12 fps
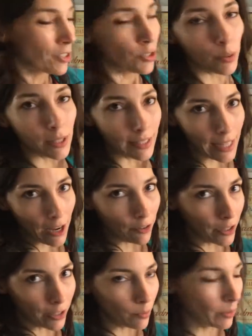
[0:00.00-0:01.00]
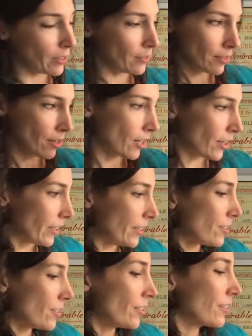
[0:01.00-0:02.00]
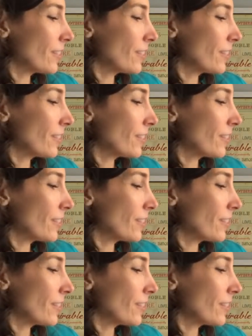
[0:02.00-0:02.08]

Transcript: to astound us with his knowledge.